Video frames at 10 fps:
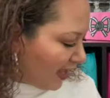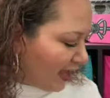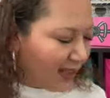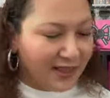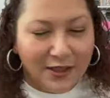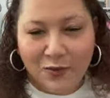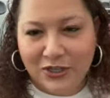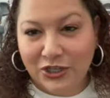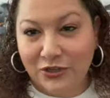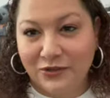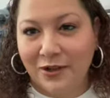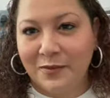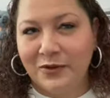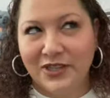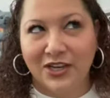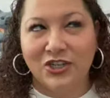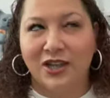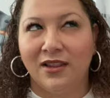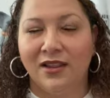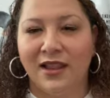I think the one she used on me was actually
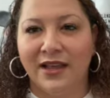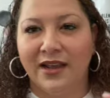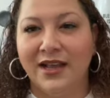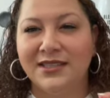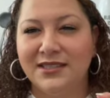a